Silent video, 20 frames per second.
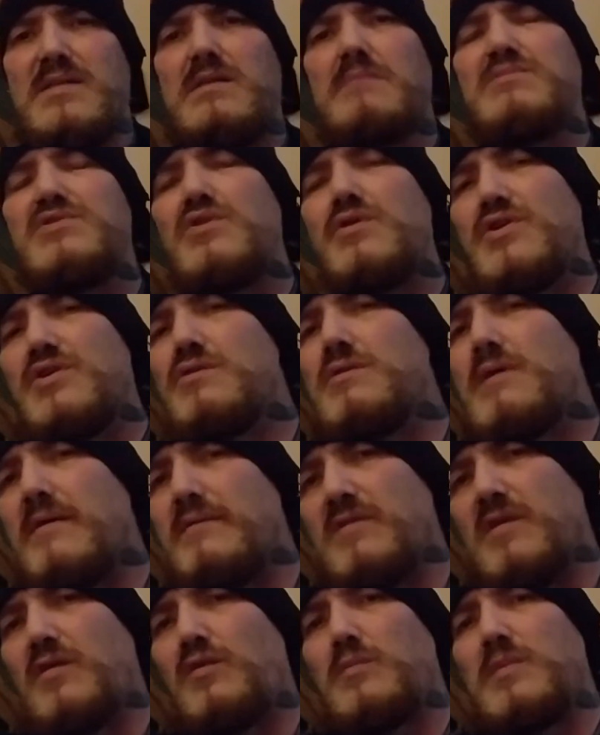I'm sure you have a
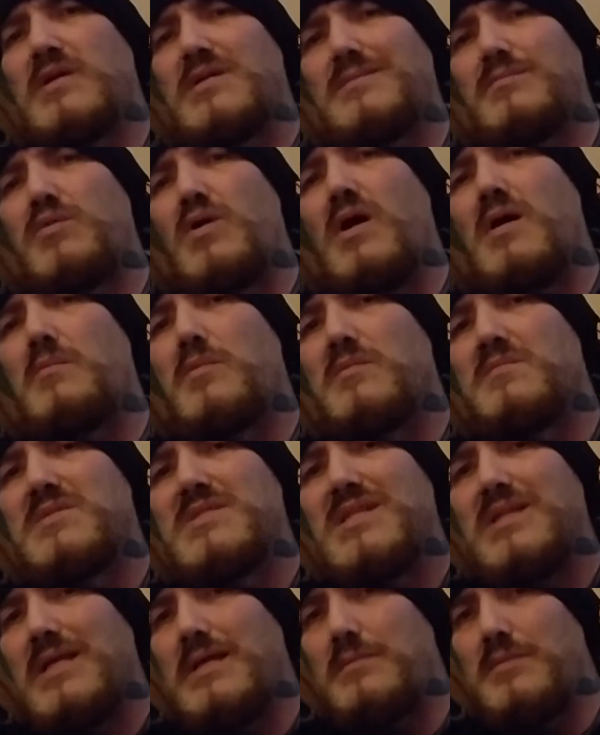little bit of problems
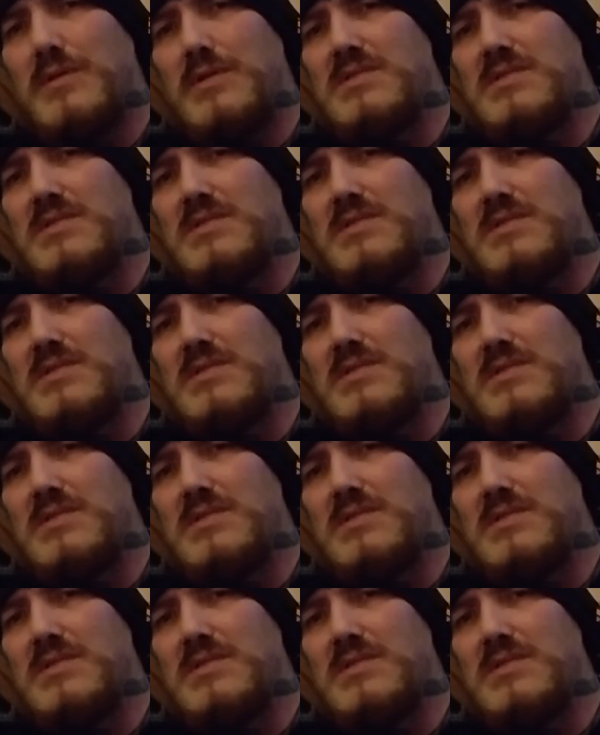sleeping